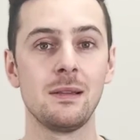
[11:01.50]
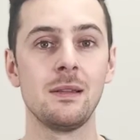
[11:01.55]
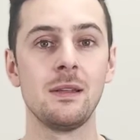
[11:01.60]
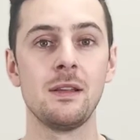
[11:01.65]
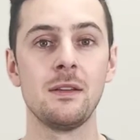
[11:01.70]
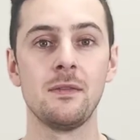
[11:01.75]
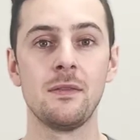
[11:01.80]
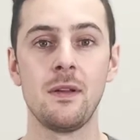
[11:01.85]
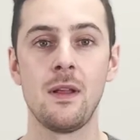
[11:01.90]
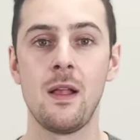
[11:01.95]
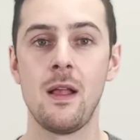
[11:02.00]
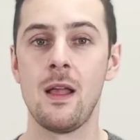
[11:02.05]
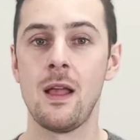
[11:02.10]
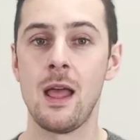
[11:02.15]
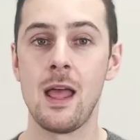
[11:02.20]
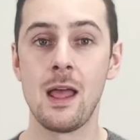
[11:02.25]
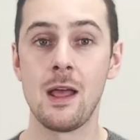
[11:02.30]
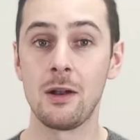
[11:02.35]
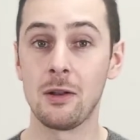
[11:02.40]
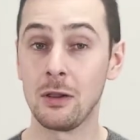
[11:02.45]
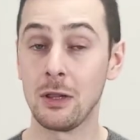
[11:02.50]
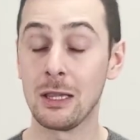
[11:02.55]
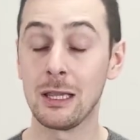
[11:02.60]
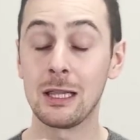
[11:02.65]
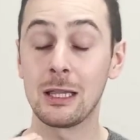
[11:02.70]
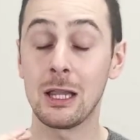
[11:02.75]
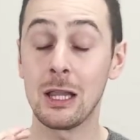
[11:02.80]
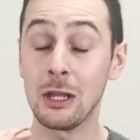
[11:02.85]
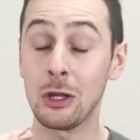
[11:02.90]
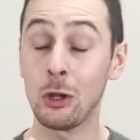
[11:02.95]
to live, and
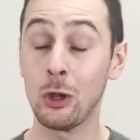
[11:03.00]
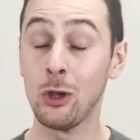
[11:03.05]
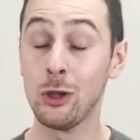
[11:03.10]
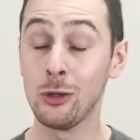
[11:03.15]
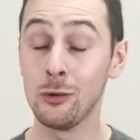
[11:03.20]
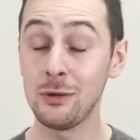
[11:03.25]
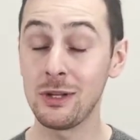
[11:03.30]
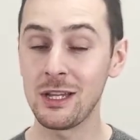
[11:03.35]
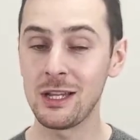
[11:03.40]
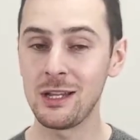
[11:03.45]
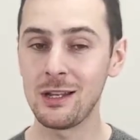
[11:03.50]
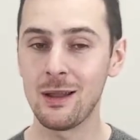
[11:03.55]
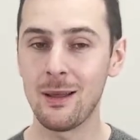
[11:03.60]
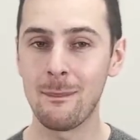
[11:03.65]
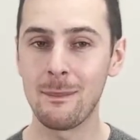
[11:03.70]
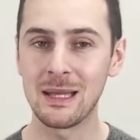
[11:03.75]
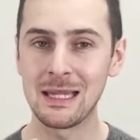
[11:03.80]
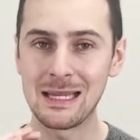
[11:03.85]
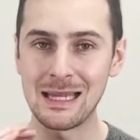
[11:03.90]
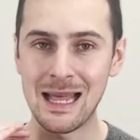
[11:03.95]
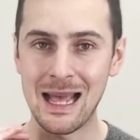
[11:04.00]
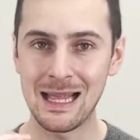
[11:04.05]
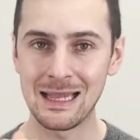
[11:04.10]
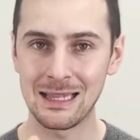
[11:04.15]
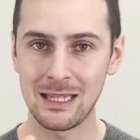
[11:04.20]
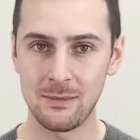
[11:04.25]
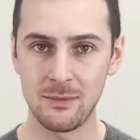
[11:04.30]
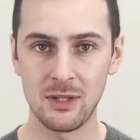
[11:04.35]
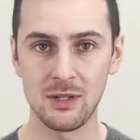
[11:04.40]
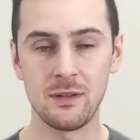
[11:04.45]
including but
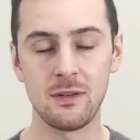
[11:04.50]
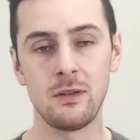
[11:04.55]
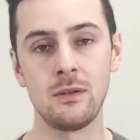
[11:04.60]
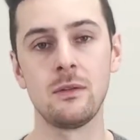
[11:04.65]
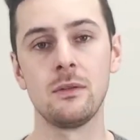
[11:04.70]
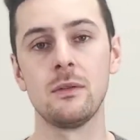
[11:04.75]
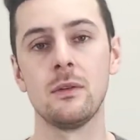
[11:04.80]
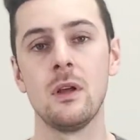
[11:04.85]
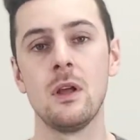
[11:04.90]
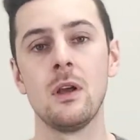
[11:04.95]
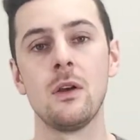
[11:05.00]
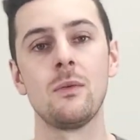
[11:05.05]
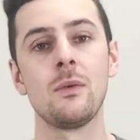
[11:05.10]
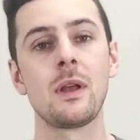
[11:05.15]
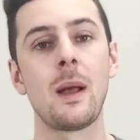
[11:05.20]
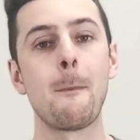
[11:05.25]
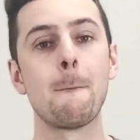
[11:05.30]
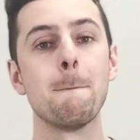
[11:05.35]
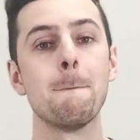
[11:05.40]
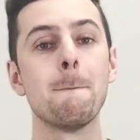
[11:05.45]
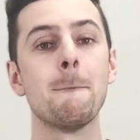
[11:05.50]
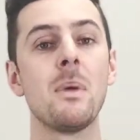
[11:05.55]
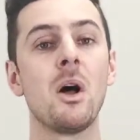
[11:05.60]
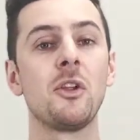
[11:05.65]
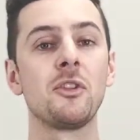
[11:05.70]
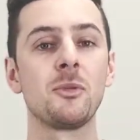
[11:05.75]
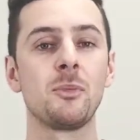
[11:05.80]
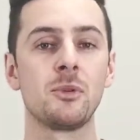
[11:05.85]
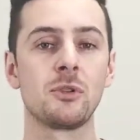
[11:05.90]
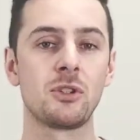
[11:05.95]
not limited to. We got
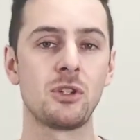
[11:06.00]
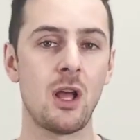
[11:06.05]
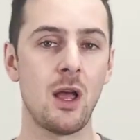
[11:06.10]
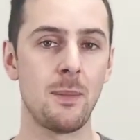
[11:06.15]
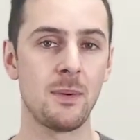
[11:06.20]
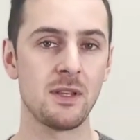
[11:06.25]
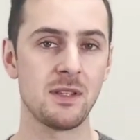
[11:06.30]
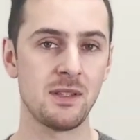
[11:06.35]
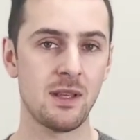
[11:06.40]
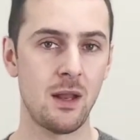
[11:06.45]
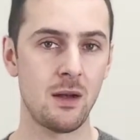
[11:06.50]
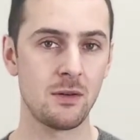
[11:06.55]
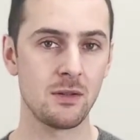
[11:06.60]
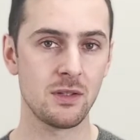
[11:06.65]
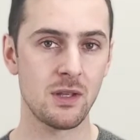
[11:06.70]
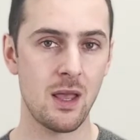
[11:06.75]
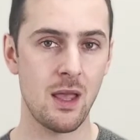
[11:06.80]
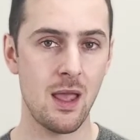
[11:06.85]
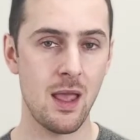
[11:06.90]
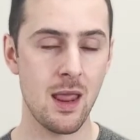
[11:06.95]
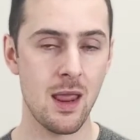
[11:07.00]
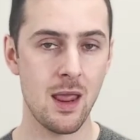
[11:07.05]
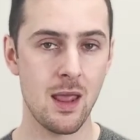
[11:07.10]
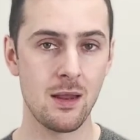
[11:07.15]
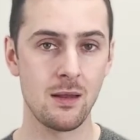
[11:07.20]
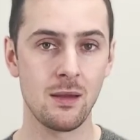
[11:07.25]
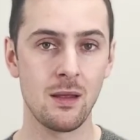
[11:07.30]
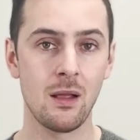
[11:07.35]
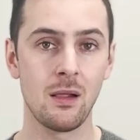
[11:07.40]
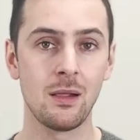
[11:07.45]
multiple shopping centers
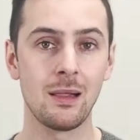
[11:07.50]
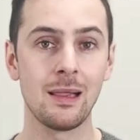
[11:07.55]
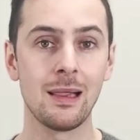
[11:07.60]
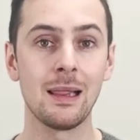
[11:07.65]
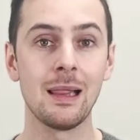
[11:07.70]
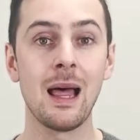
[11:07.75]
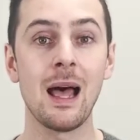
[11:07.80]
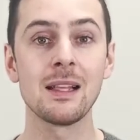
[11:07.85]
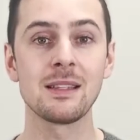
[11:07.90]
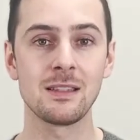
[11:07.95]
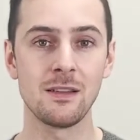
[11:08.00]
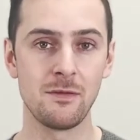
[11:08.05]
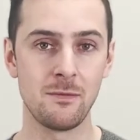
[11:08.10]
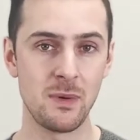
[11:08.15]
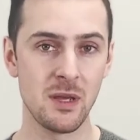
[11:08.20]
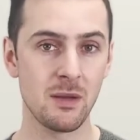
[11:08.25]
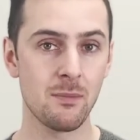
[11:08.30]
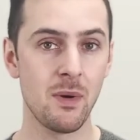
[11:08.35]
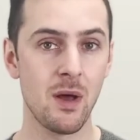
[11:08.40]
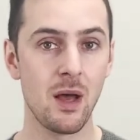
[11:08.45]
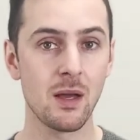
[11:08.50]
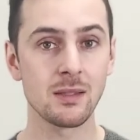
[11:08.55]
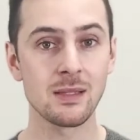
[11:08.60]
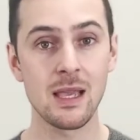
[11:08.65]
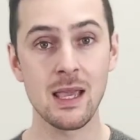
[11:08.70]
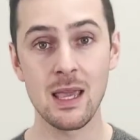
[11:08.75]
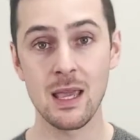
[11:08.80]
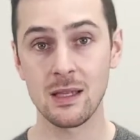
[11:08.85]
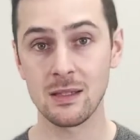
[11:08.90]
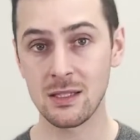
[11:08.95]
and lots of big
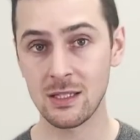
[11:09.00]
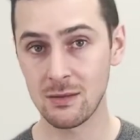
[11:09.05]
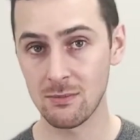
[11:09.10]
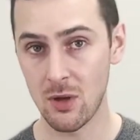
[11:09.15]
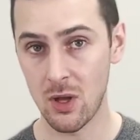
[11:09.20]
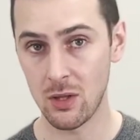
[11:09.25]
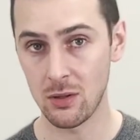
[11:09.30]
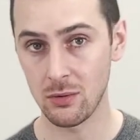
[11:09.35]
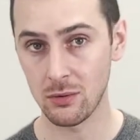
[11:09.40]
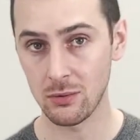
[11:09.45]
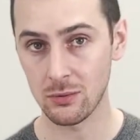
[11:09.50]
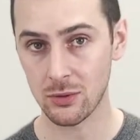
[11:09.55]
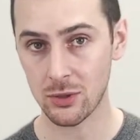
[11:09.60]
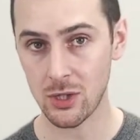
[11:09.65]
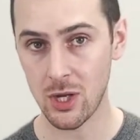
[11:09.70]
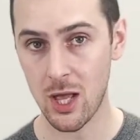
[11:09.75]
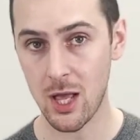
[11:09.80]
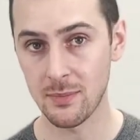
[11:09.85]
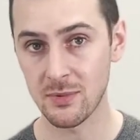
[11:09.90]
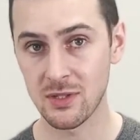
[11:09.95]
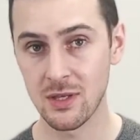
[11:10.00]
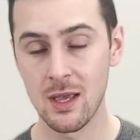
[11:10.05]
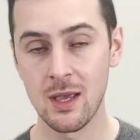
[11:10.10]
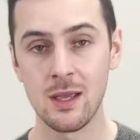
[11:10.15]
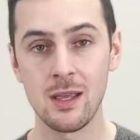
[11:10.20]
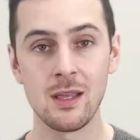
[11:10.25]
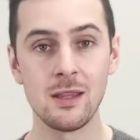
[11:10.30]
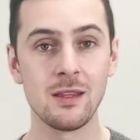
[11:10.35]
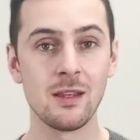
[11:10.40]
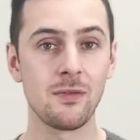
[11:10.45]
box and small local shops
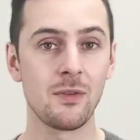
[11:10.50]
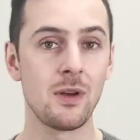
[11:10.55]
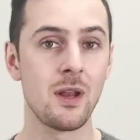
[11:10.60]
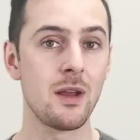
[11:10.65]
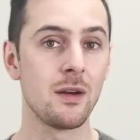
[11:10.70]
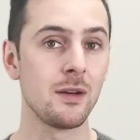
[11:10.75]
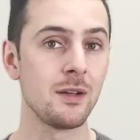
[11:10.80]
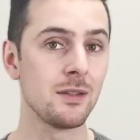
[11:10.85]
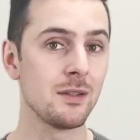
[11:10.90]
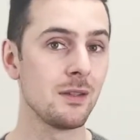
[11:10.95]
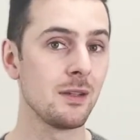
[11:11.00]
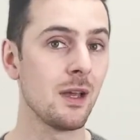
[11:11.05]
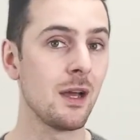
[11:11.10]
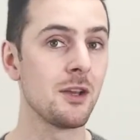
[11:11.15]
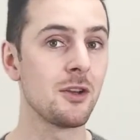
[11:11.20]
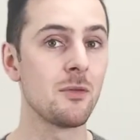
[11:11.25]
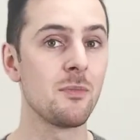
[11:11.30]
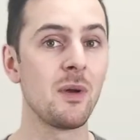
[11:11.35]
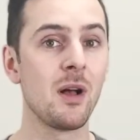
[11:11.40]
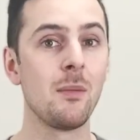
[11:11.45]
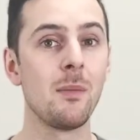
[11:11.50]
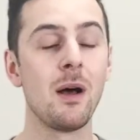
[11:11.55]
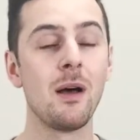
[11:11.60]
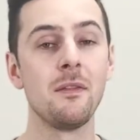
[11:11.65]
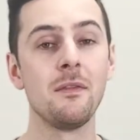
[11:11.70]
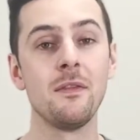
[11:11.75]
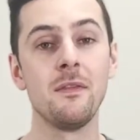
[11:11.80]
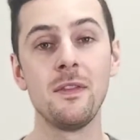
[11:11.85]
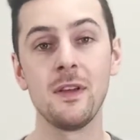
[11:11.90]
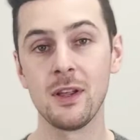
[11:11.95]
in different areas. You got your
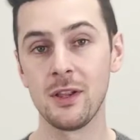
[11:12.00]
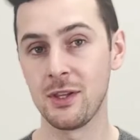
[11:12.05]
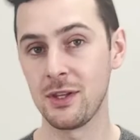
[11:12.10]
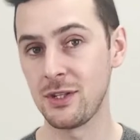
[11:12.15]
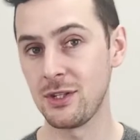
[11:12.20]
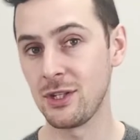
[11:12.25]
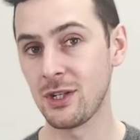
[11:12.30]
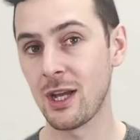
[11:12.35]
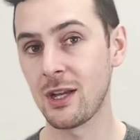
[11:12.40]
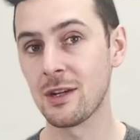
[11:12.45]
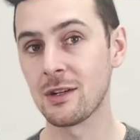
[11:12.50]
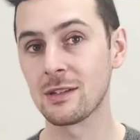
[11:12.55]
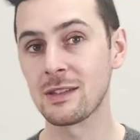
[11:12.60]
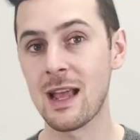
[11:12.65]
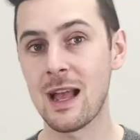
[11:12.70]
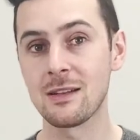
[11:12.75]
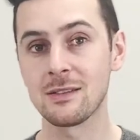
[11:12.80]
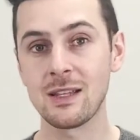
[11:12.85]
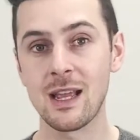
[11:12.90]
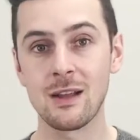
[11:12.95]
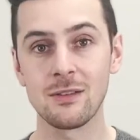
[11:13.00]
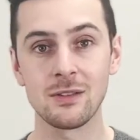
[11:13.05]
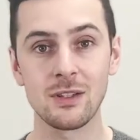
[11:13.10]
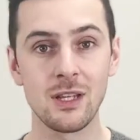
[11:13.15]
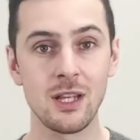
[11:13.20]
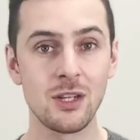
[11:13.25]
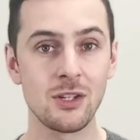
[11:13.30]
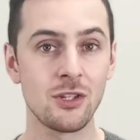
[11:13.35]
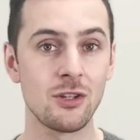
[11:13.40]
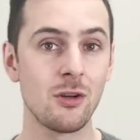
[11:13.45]
Belmont Village, you got your downtown
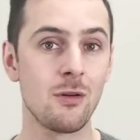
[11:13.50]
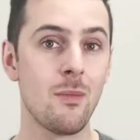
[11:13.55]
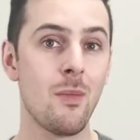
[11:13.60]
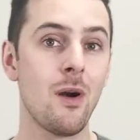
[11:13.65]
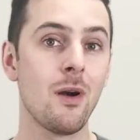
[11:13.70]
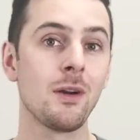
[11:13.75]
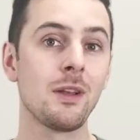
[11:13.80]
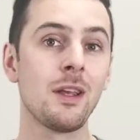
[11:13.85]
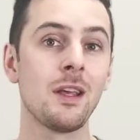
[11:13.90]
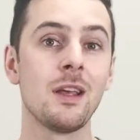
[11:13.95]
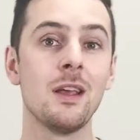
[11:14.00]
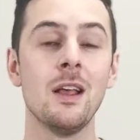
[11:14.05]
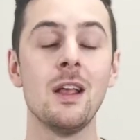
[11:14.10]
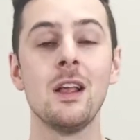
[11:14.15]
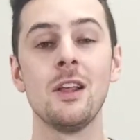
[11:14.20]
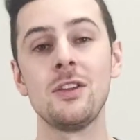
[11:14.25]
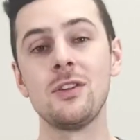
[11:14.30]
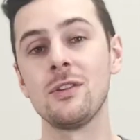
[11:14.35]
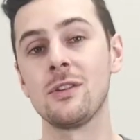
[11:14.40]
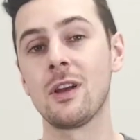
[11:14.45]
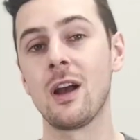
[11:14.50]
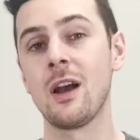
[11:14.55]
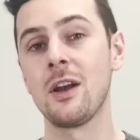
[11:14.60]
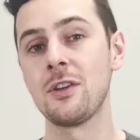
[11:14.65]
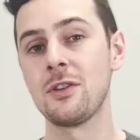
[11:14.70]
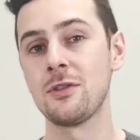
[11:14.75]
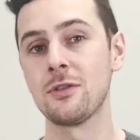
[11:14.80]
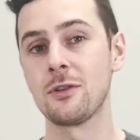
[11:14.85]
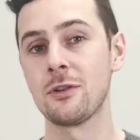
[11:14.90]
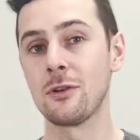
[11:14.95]
Kitchener Market, you
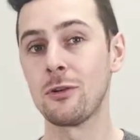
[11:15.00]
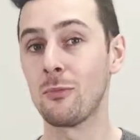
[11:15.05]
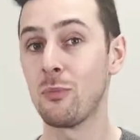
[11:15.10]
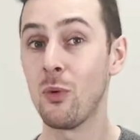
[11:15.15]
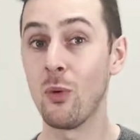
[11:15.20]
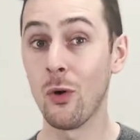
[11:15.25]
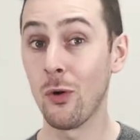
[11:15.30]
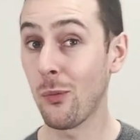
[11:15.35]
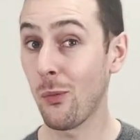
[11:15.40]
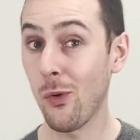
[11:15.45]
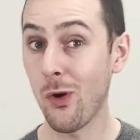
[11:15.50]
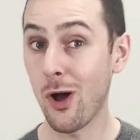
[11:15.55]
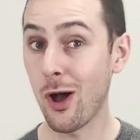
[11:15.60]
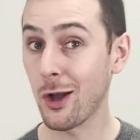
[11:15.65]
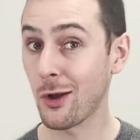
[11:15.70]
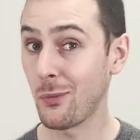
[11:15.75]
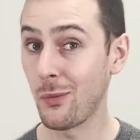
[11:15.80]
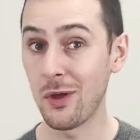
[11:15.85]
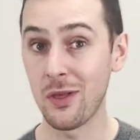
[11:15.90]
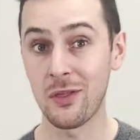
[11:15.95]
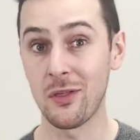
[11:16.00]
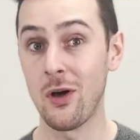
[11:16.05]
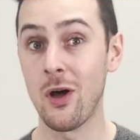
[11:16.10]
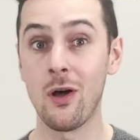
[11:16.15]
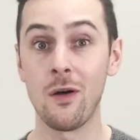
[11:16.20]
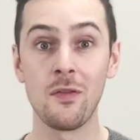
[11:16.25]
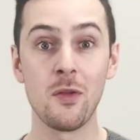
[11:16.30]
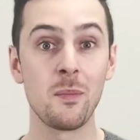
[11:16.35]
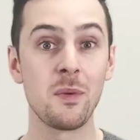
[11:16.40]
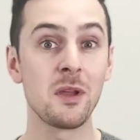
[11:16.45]
got your boardwalk with
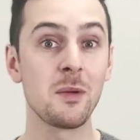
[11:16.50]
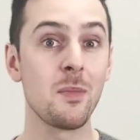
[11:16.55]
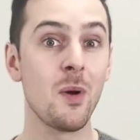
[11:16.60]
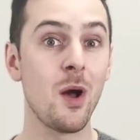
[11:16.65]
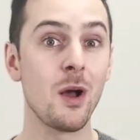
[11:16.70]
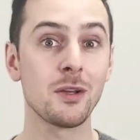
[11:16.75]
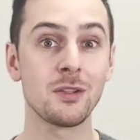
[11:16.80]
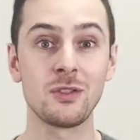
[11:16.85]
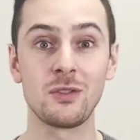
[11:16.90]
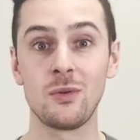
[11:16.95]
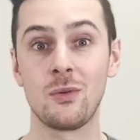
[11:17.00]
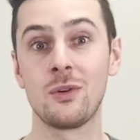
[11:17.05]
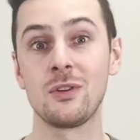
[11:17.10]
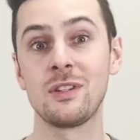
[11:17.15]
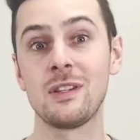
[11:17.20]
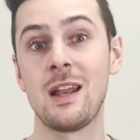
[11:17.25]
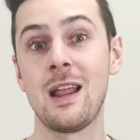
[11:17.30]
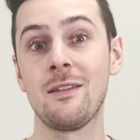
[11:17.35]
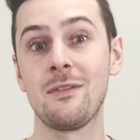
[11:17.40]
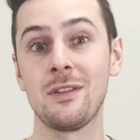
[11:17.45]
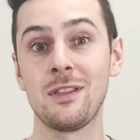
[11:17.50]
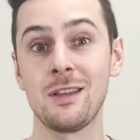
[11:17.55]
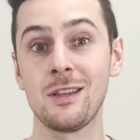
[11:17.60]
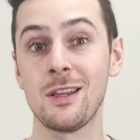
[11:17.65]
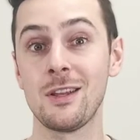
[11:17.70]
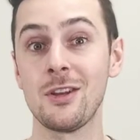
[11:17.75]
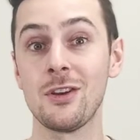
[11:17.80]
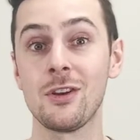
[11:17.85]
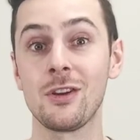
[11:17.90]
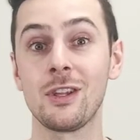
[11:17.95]
all the big box stores and everything
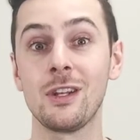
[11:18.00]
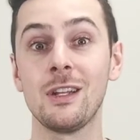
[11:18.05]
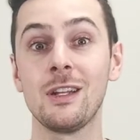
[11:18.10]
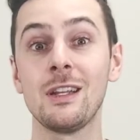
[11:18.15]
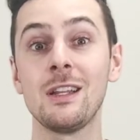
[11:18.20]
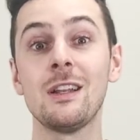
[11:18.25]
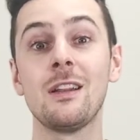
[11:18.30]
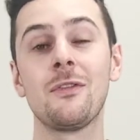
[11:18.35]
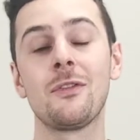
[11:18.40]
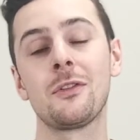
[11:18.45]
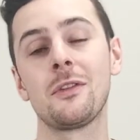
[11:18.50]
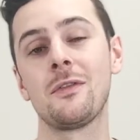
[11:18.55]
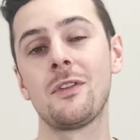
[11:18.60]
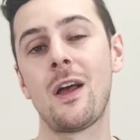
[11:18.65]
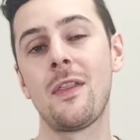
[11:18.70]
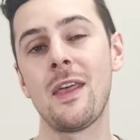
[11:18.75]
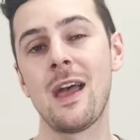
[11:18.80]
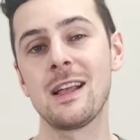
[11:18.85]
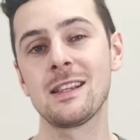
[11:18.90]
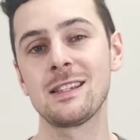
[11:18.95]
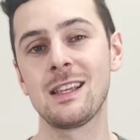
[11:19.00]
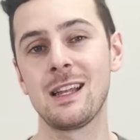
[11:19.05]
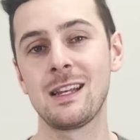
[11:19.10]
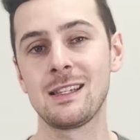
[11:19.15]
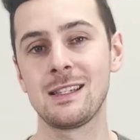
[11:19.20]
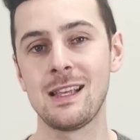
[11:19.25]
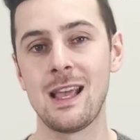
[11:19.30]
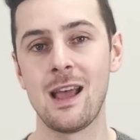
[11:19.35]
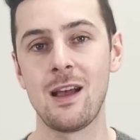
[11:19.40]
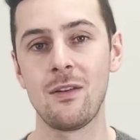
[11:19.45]
that you're gonna need if you're living on that side
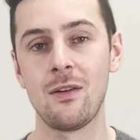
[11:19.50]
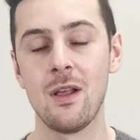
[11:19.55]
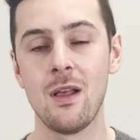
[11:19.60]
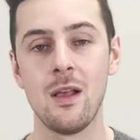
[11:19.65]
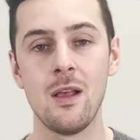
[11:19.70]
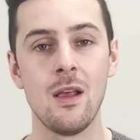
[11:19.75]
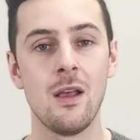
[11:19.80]
of town.